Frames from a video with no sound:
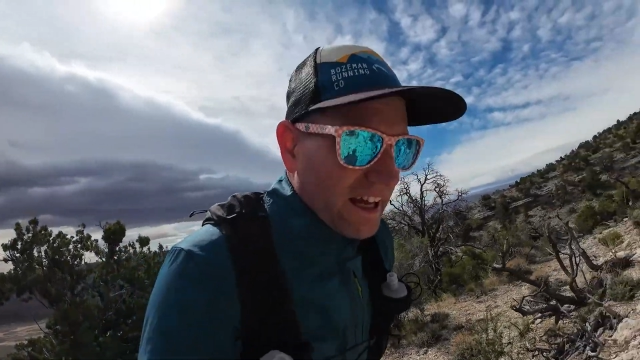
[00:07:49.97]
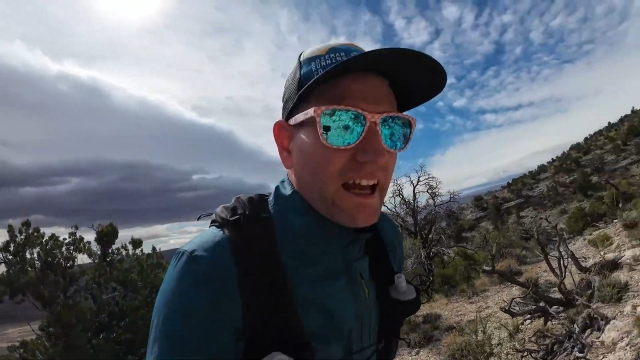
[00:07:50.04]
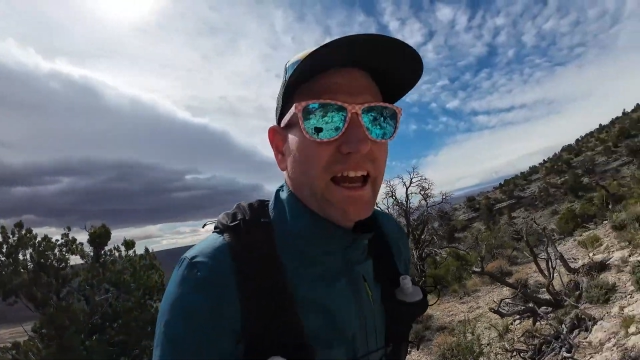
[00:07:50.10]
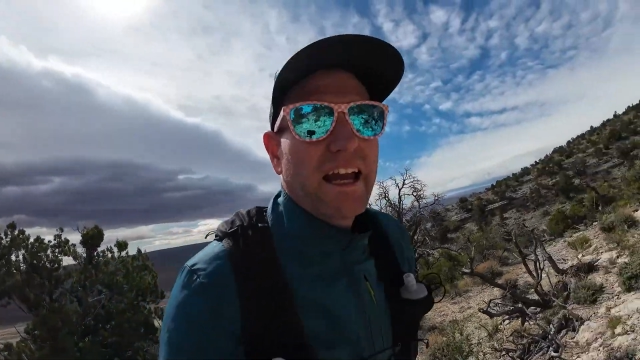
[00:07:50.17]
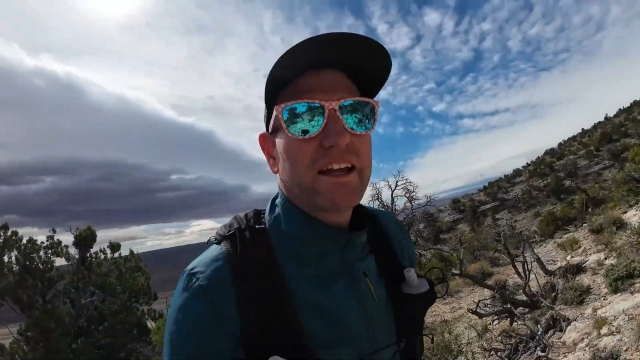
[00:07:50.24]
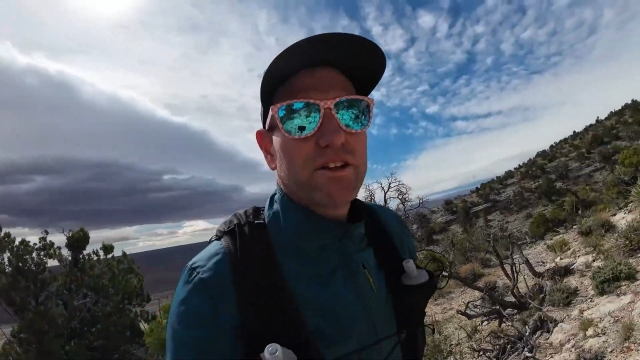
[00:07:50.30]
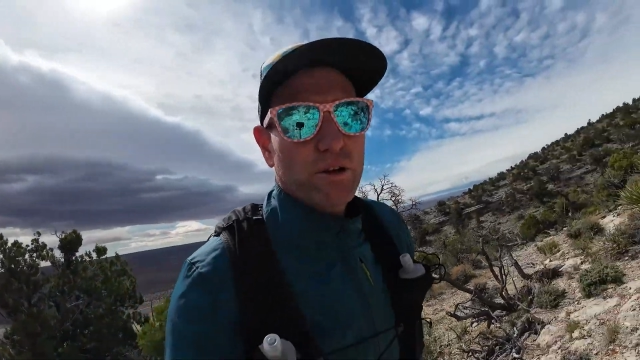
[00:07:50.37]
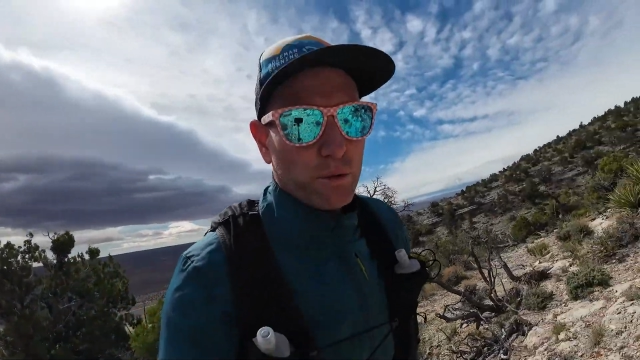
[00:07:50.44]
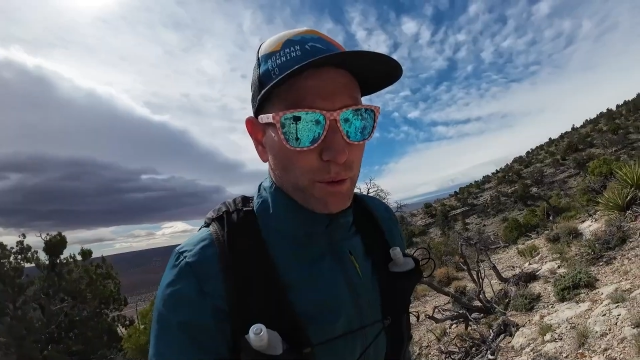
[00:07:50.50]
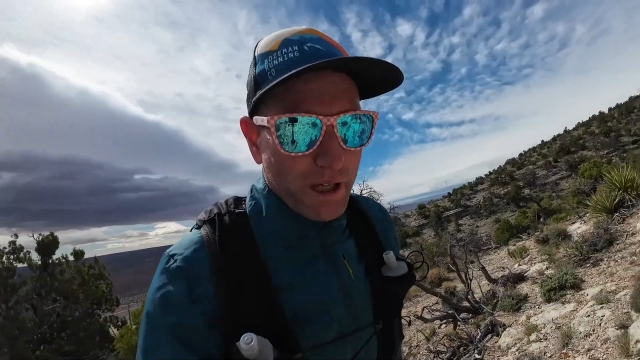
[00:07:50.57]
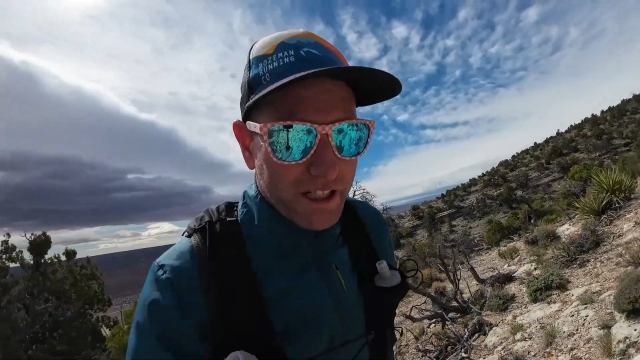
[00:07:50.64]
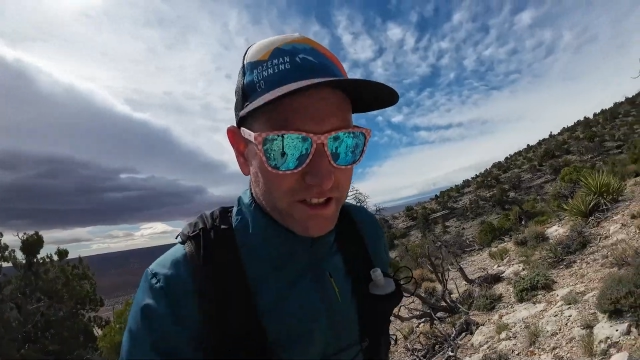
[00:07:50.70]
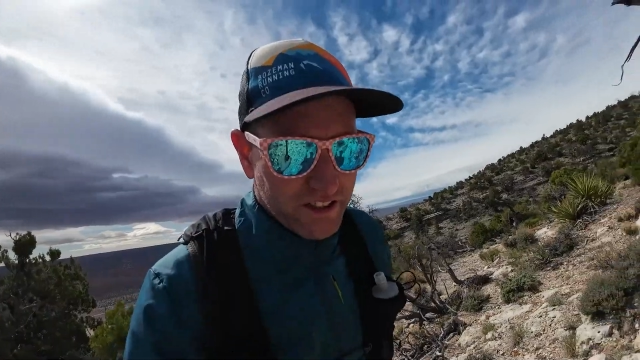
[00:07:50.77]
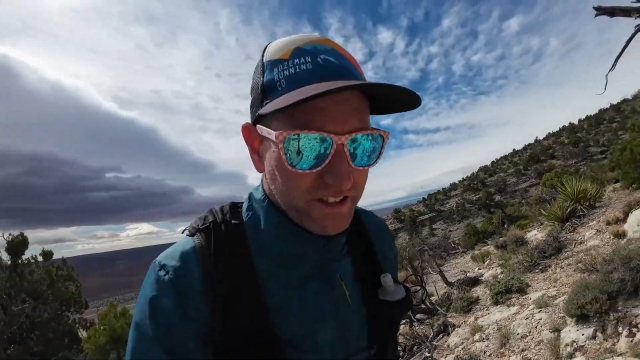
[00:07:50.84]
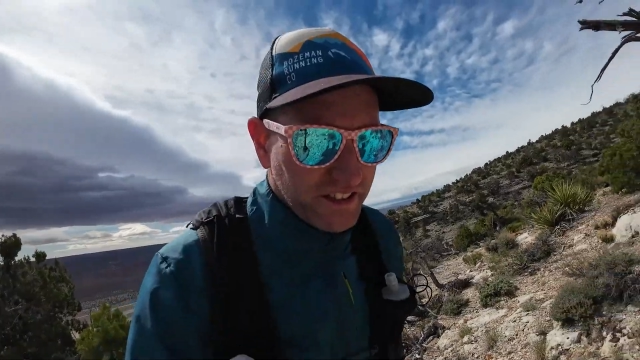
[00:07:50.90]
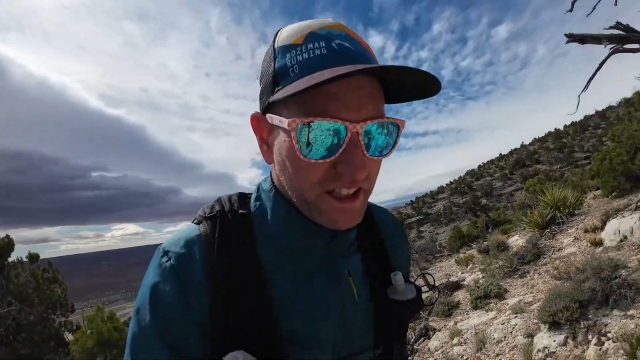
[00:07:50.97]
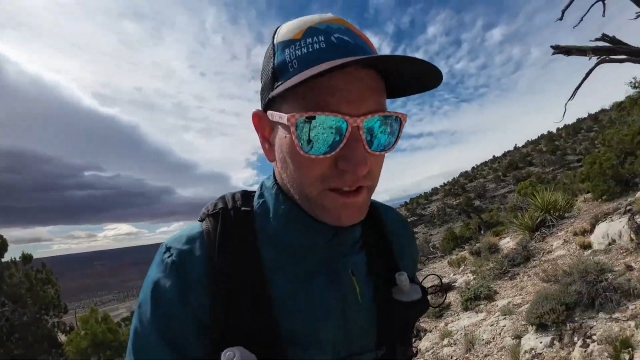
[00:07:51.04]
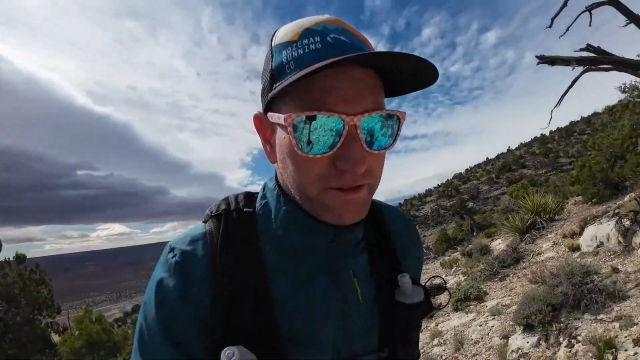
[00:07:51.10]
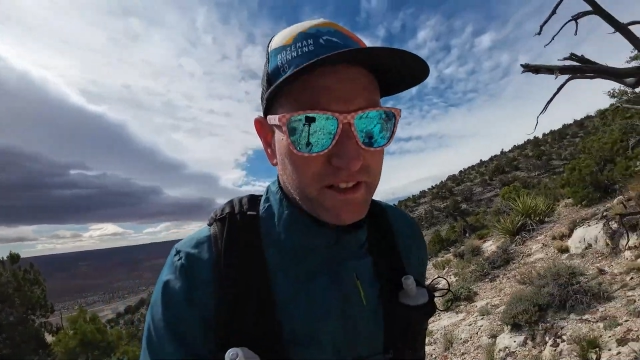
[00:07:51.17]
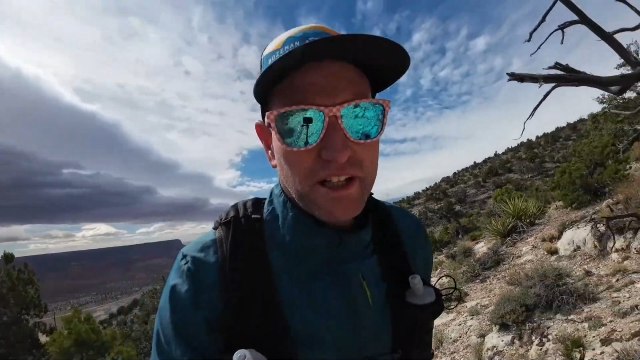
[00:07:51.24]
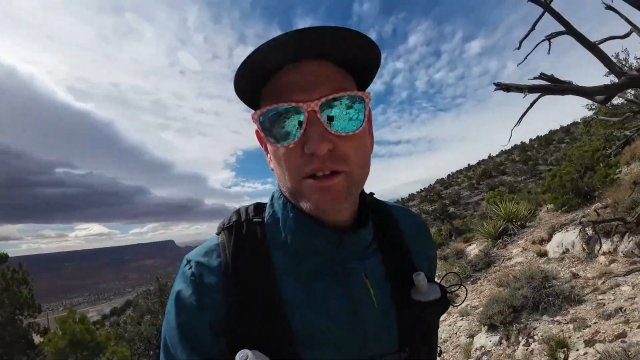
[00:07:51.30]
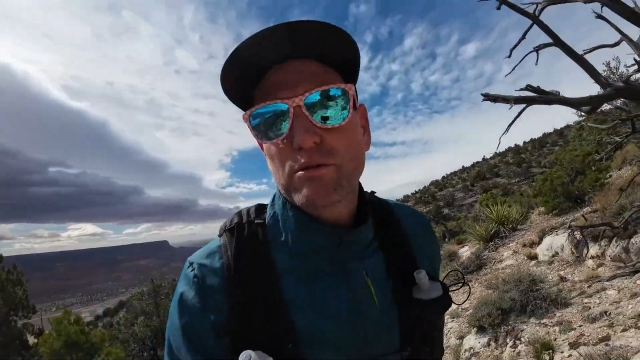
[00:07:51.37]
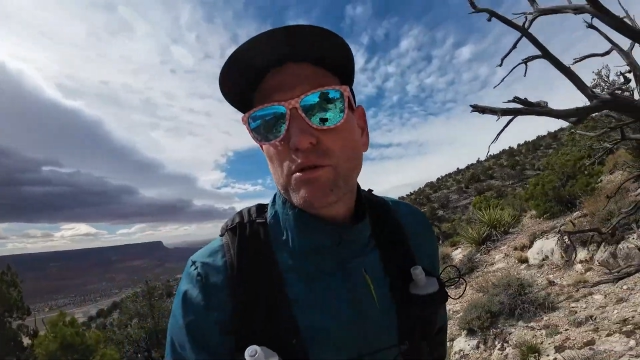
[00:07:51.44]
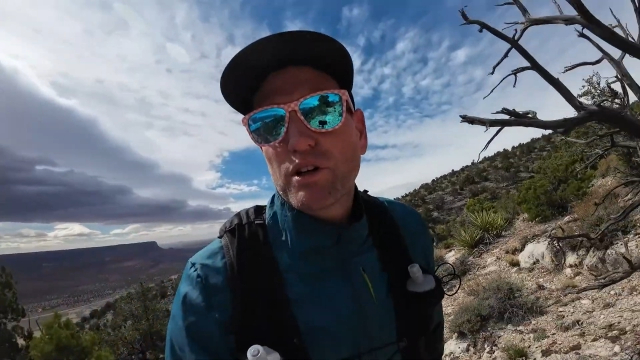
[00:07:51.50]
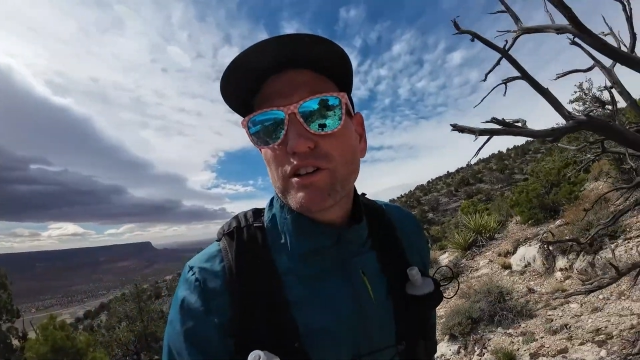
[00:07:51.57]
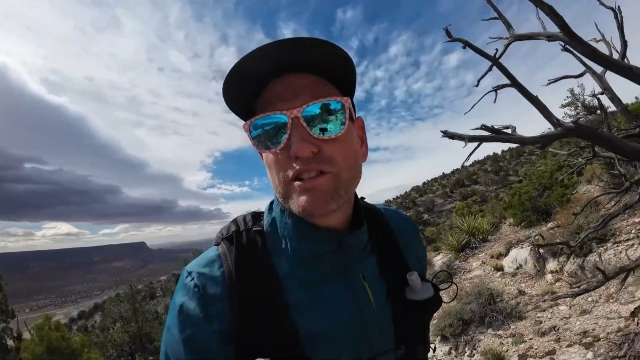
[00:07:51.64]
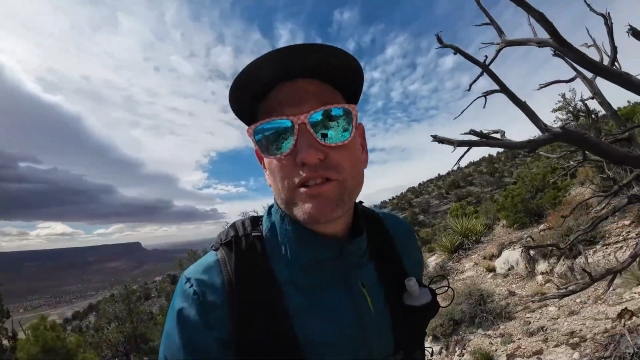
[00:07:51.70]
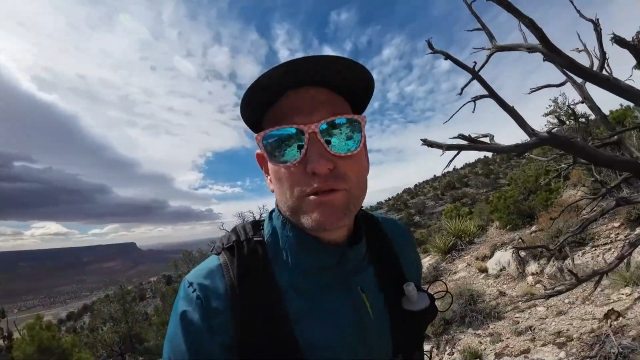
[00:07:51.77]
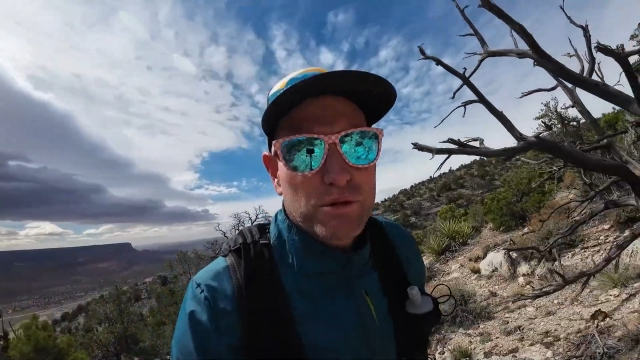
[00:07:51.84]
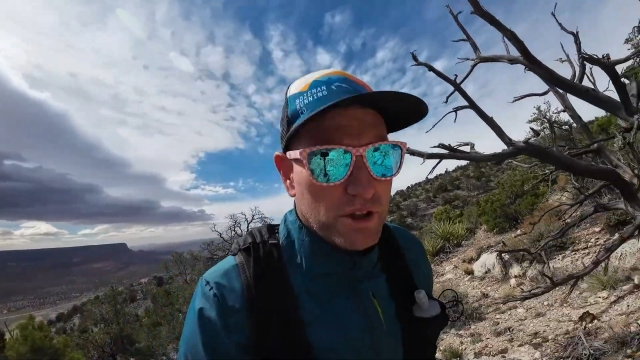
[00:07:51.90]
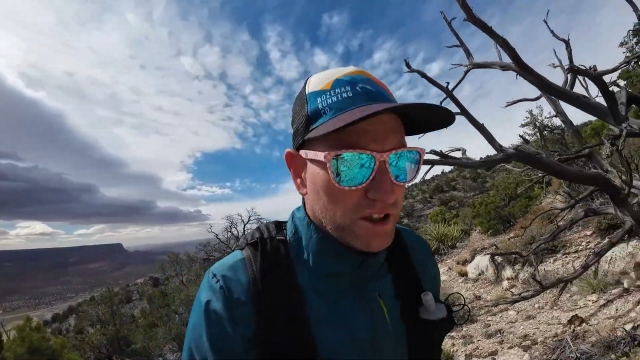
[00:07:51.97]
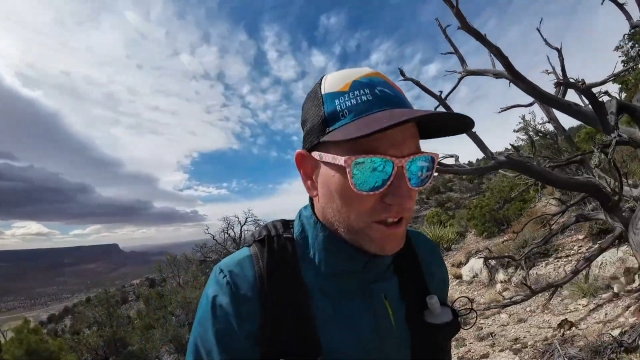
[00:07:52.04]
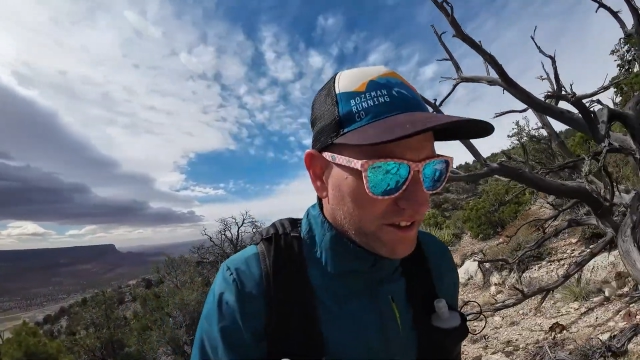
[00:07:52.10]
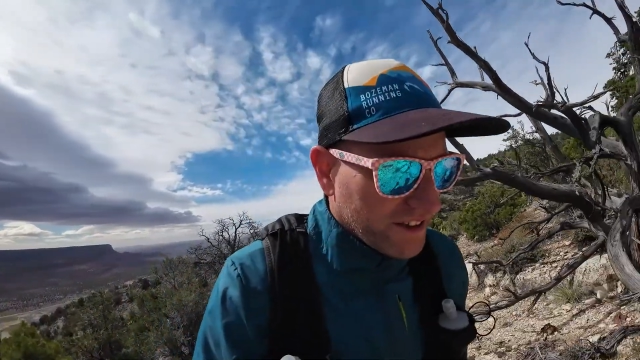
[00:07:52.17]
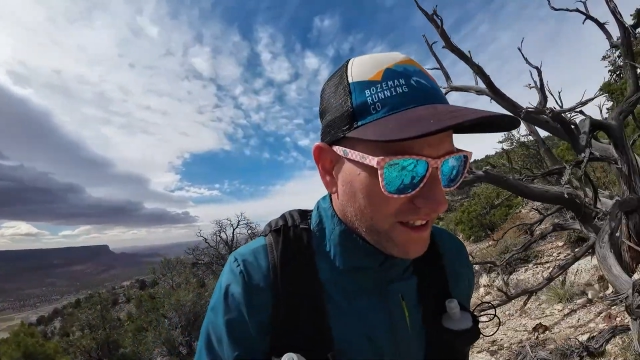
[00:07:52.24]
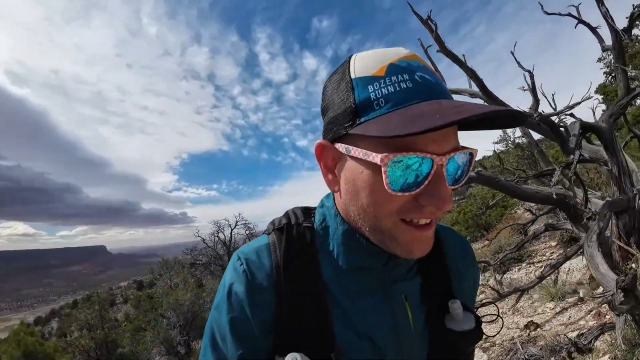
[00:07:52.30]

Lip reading: and the wind just keeps getting worse and worse.